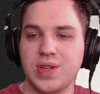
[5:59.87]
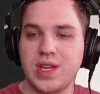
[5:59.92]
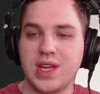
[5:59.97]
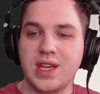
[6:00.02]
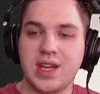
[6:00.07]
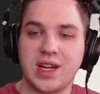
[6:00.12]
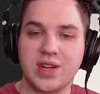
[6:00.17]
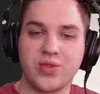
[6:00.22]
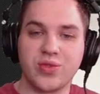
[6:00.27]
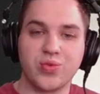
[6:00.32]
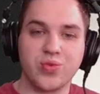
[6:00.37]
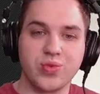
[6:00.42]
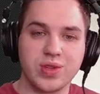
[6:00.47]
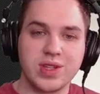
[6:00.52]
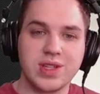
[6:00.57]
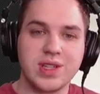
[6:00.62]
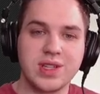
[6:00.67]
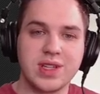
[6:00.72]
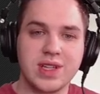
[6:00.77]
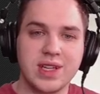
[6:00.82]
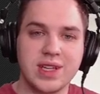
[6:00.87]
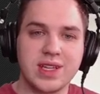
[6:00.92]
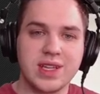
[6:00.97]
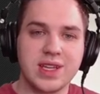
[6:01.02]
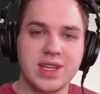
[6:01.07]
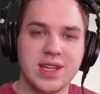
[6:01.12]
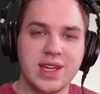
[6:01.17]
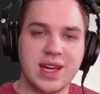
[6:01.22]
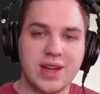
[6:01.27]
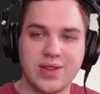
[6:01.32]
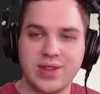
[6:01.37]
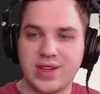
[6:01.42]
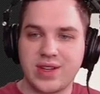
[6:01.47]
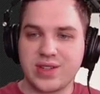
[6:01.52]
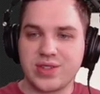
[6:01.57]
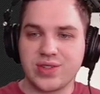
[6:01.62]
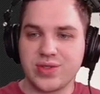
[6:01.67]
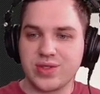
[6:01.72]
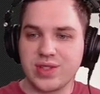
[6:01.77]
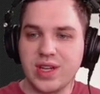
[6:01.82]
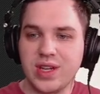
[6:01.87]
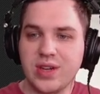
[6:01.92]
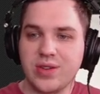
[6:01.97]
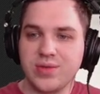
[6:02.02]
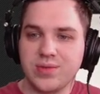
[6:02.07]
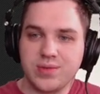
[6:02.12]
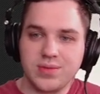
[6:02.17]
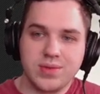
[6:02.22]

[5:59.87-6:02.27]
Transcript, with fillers: Hey, I really like how that turned out.